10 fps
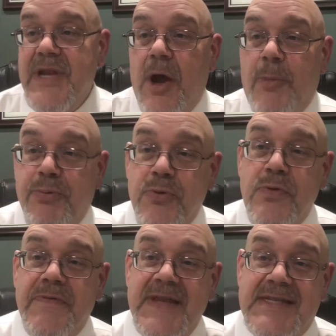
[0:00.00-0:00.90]

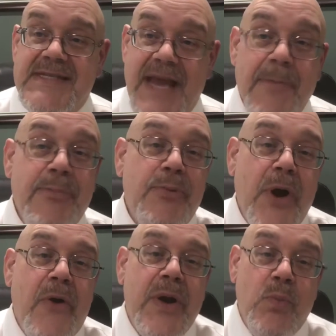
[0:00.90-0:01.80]
approve the
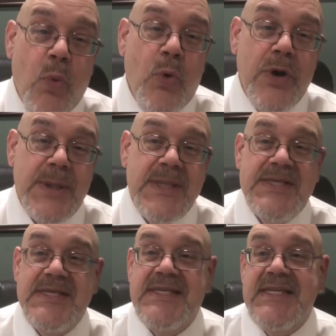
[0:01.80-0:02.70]
temporary warrantless
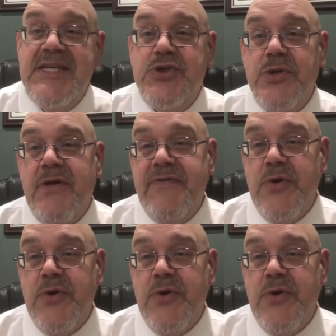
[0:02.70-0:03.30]
seizure of